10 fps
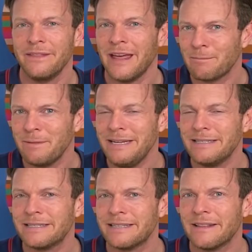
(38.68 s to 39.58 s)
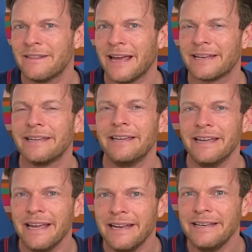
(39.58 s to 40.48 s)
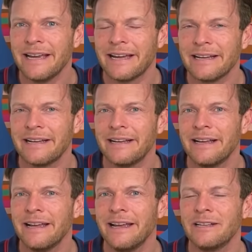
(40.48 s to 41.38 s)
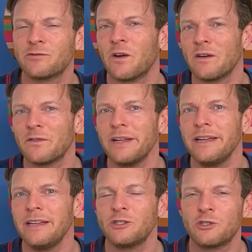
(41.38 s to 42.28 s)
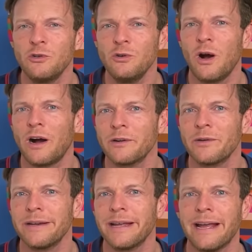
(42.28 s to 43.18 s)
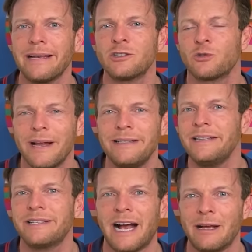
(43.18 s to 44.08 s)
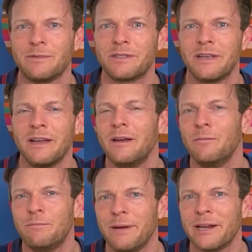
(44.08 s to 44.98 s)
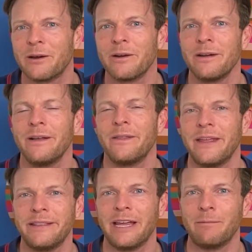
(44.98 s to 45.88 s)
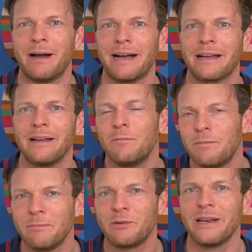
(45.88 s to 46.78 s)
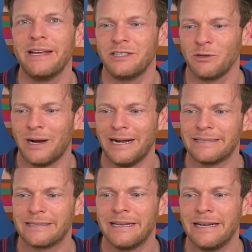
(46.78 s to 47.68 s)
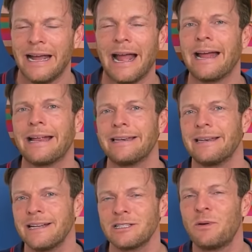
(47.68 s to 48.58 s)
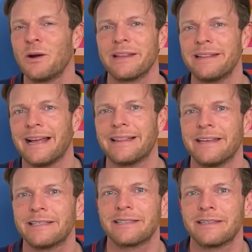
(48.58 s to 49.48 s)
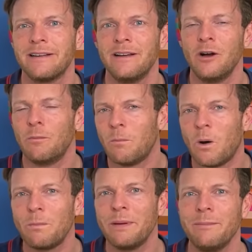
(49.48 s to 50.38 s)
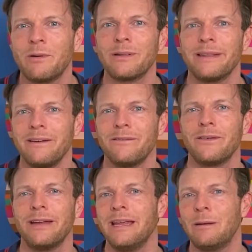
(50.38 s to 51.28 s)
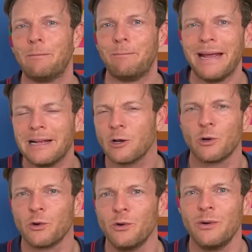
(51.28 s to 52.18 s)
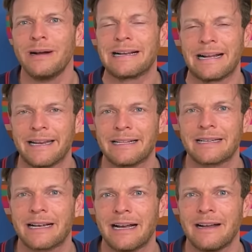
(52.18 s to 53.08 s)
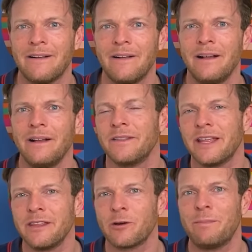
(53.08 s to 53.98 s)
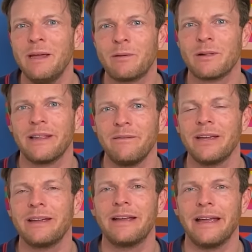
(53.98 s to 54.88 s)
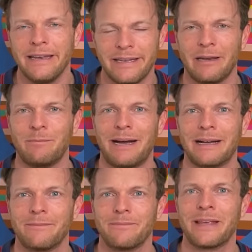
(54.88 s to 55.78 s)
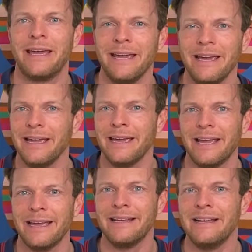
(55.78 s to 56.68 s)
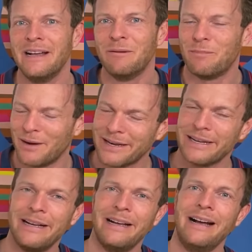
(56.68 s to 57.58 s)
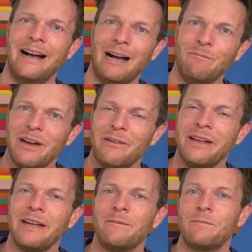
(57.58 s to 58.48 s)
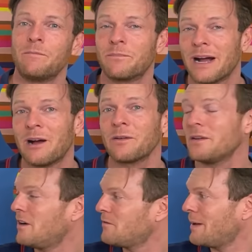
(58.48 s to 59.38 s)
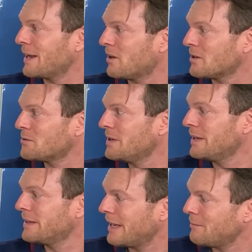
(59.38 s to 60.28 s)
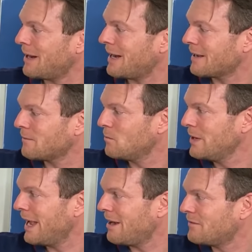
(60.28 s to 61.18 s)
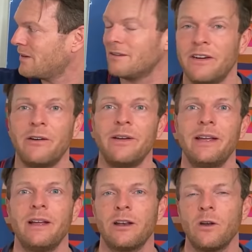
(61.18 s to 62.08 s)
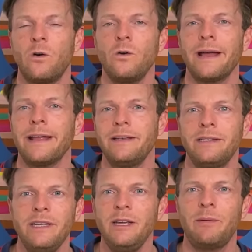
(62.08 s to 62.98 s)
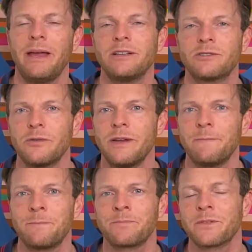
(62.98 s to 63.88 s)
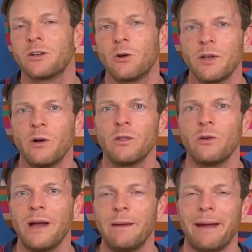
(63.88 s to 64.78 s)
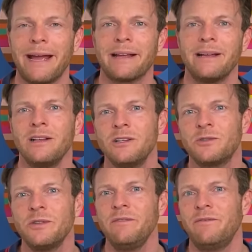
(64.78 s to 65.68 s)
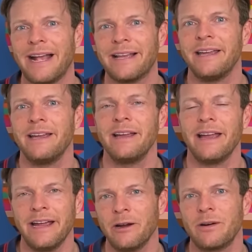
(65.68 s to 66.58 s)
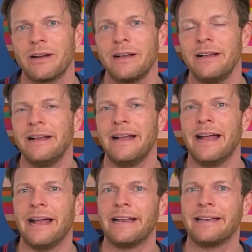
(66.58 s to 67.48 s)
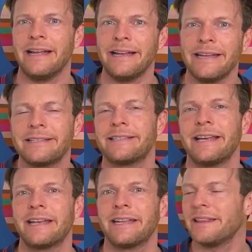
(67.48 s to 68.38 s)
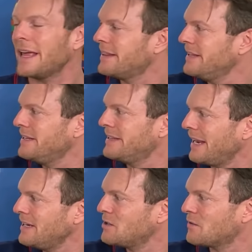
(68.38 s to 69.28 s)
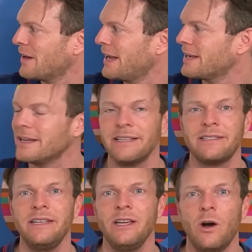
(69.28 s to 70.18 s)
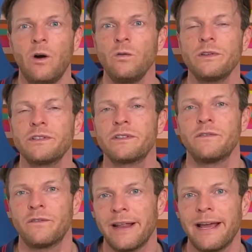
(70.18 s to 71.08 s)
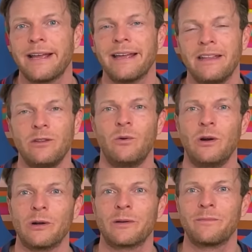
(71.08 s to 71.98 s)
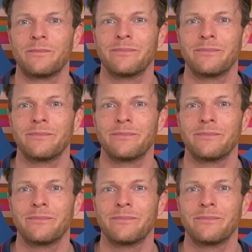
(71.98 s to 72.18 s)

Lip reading: That means that India is roughly 220 times bigger than Denmark, population-wise. And let's put it like this. More people live in Bengaluru, Karnataka, than there are people living in Denmark. But I'm very proud of my country, Denmark. We have very long and deep history going all the way back to the Viking era. And it is said that the Danish flag is the oldest flag in the world.